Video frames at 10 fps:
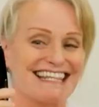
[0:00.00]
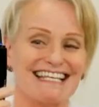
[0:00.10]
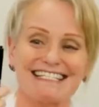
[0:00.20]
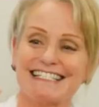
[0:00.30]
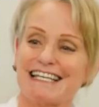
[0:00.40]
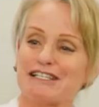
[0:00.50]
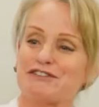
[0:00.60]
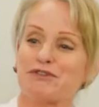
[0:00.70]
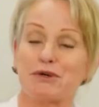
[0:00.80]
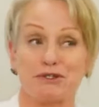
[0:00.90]
This
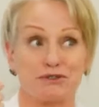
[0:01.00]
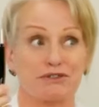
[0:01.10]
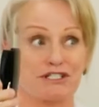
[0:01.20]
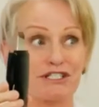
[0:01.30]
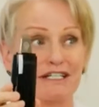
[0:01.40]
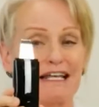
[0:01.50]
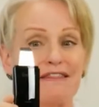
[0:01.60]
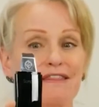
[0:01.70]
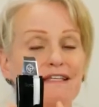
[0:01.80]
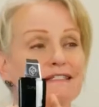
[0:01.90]
is for nutrition,
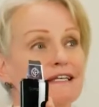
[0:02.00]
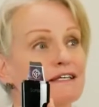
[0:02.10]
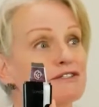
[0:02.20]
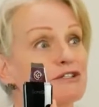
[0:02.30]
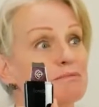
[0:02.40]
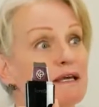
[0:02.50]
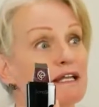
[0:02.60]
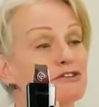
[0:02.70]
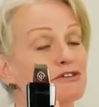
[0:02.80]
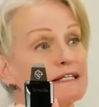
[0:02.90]
and this is to
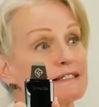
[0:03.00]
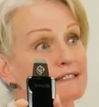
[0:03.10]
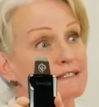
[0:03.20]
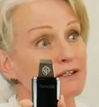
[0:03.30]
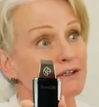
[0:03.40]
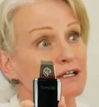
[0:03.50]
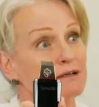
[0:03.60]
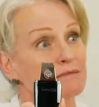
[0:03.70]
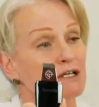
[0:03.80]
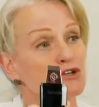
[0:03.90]
penetrate
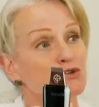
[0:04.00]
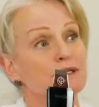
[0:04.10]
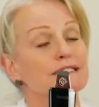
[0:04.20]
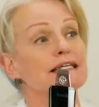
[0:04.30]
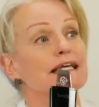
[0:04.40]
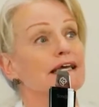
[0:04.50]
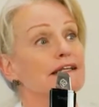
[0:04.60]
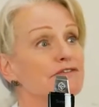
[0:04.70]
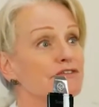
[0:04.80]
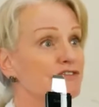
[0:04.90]
serum towards the
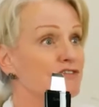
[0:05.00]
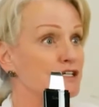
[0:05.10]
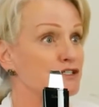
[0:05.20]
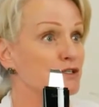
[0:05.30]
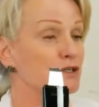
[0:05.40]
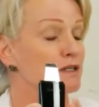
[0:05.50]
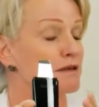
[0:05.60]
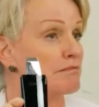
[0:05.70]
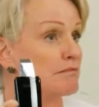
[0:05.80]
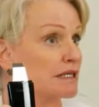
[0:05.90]
end of a facial,
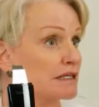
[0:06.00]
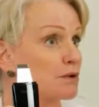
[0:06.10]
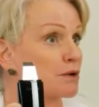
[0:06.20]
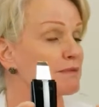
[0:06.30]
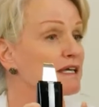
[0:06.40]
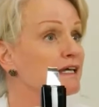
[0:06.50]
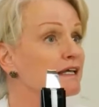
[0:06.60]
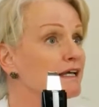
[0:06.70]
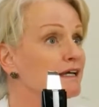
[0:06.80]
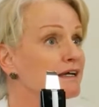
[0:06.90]
middle or
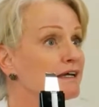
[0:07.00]
beginning,